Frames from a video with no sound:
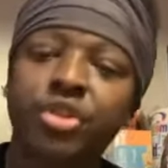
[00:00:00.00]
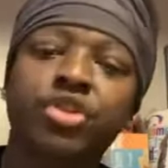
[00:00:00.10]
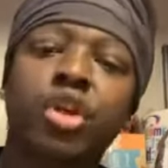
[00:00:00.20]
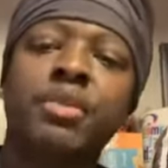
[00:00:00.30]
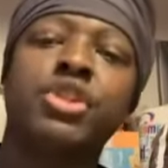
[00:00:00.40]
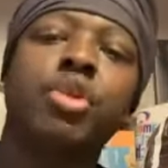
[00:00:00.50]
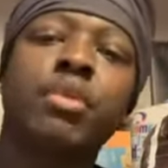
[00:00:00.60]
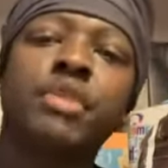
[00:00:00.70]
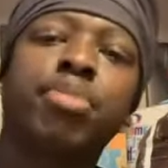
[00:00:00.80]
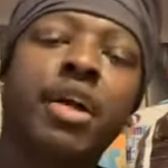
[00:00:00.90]
So it's going to be so
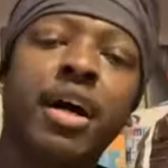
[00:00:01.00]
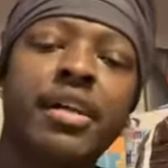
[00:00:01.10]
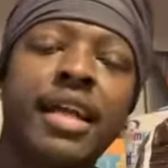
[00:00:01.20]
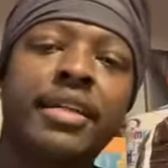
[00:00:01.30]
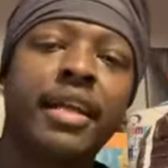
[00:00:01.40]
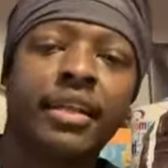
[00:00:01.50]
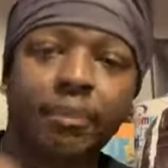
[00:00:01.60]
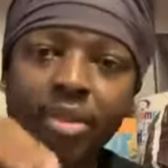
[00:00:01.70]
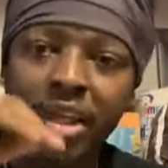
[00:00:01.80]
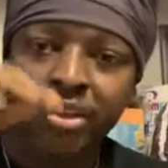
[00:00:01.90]
much blood in that day that
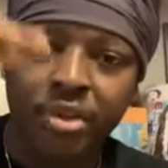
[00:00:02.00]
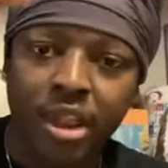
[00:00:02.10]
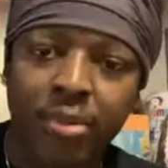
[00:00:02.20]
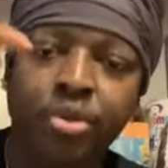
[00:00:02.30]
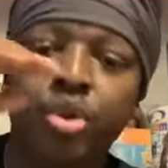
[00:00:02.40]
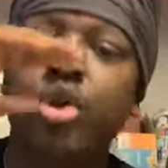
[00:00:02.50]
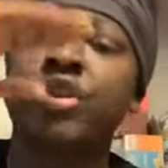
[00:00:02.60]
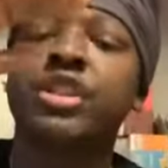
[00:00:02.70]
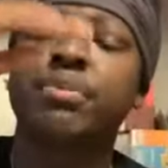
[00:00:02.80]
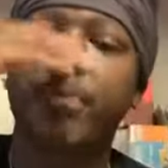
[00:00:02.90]
the blood is going to come unto a
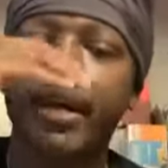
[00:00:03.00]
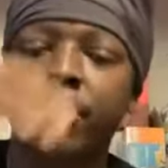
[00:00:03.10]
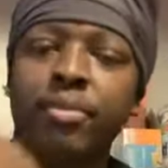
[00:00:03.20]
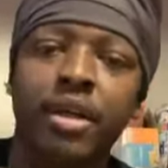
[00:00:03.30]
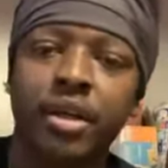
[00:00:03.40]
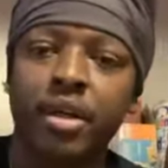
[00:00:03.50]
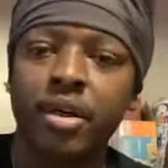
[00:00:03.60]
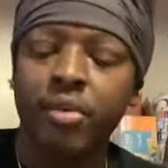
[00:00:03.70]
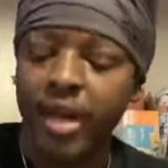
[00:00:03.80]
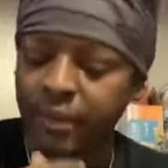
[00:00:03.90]
horse's bridle, man,
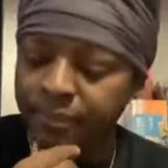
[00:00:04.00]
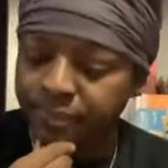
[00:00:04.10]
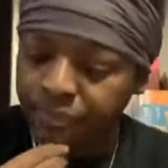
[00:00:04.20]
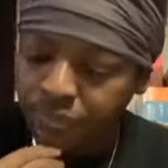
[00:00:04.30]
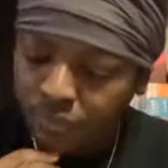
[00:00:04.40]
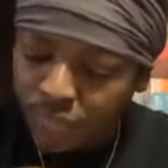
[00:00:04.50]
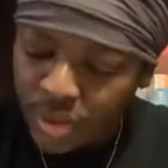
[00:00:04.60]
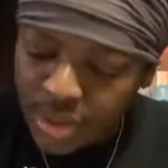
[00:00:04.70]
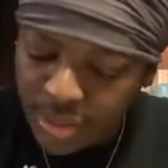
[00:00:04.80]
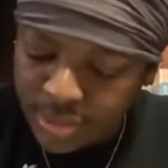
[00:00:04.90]
right?
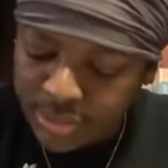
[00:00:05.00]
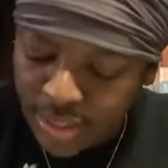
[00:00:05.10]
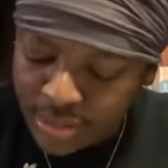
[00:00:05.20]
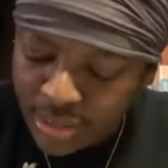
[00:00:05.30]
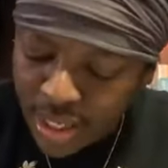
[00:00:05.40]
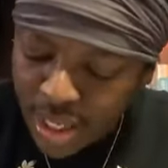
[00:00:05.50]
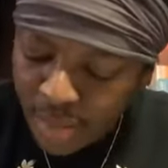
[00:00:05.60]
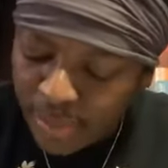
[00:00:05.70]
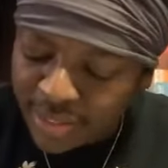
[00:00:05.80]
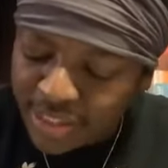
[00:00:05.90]
And it says,
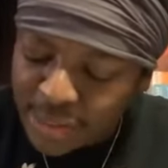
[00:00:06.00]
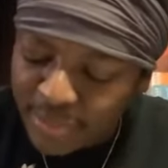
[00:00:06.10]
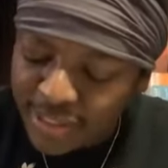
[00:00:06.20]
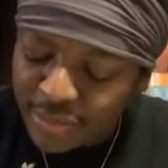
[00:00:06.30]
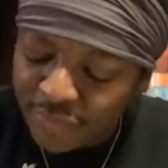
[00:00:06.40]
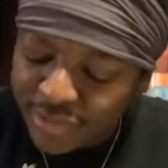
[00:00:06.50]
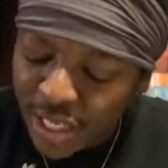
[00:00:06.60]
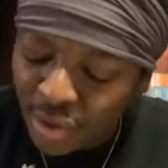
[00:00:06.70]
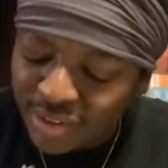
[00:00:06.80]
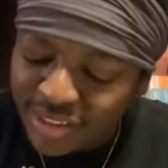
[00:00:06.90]
by the space of a
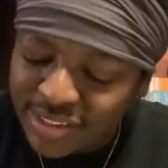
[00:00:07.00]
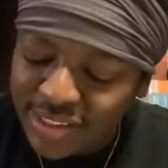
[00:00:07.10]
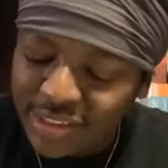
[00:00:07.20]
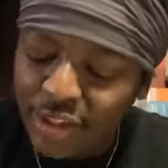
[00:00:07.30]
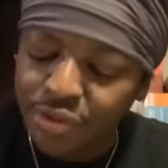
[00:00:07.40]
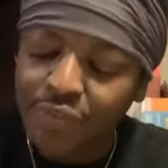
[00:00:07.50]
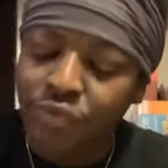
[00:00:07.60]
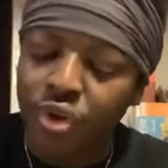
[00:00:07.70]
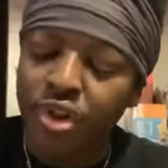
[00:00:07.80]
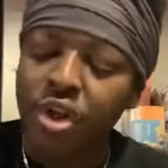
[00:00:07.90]
thousand and six hundred
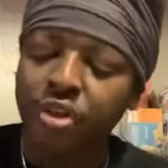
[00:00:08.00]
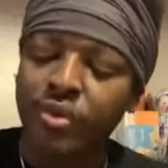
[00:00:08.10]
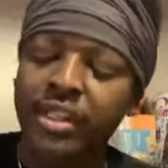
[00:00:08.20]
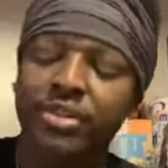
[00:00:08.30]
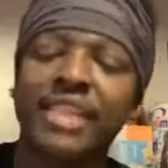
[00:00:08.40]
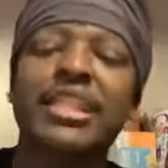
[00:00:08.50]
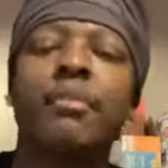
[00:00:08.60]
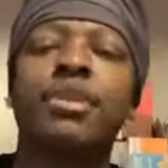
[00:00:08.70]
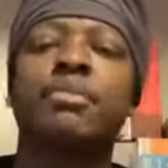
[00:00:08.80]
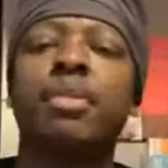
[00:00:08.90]
furlongs, right? So that's
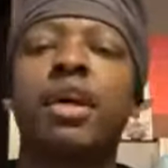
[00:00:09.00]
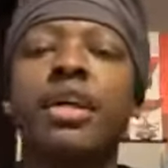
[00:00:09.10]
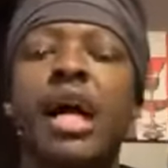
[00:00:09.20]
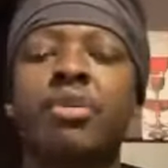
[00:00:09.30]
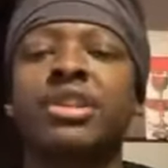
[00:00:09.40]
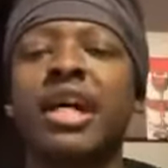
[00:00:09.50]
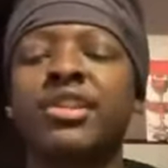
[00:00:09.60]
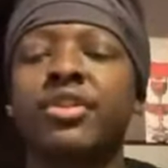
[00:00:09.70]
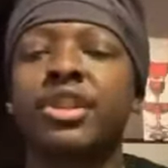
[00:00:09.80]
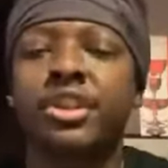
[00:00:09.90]
how much blood Yahawashi
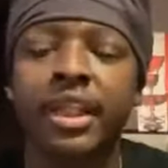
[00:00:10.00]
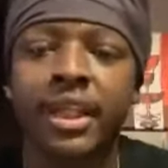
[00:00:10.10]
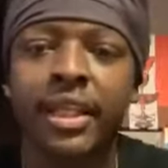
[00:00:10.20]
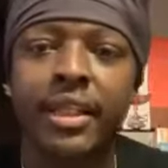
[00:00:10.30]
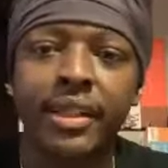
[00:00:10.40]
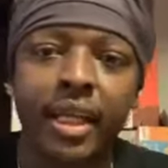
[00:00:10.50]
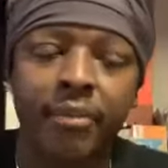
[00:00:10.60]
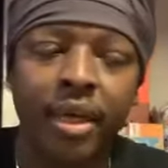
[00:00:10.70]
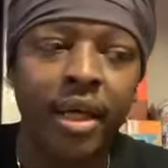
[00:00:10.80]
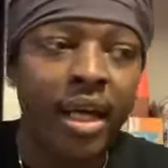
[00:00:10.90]
is going to shed in that
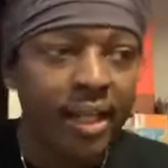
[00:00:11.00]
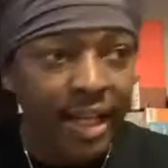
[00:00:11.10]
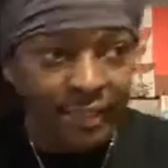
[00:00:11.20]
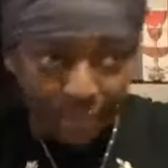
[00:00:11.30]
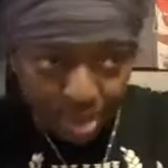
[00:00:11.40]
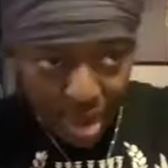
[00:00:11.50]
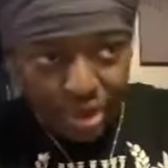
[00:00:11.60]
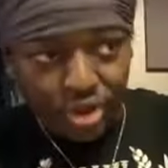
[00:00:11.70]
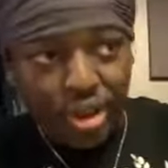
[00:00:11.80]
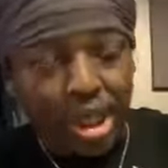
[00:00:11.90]
day, man. That the
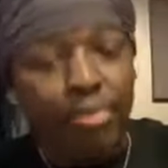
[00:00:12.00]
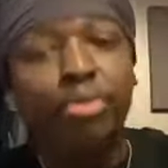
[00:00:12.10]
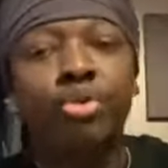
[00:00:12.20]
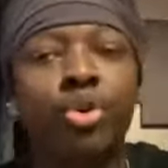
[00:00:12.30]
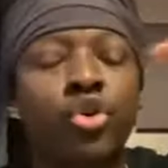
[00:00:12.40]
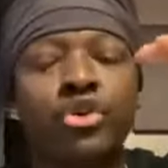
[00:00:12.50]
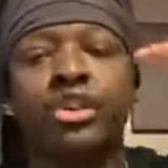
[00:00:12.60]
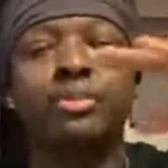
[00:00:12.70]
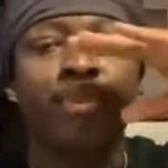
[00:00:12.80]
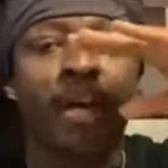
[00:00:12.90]
blood is going to come up to a
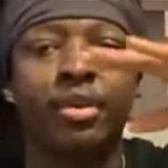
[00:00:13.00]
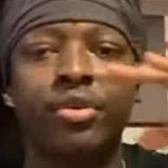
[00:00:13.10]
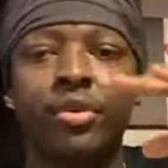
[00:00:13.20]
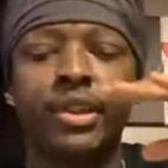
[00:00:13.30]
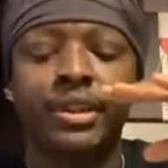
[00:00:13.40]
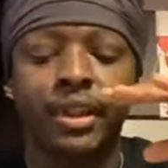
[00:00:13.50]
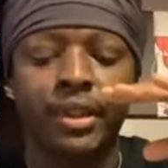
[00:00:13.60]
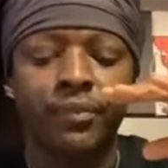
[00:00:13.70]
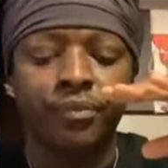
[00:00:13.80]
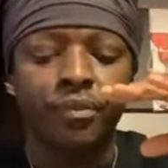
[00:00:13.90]
horse's bridle, you
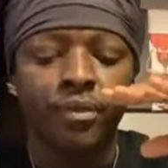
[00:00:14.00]
understand?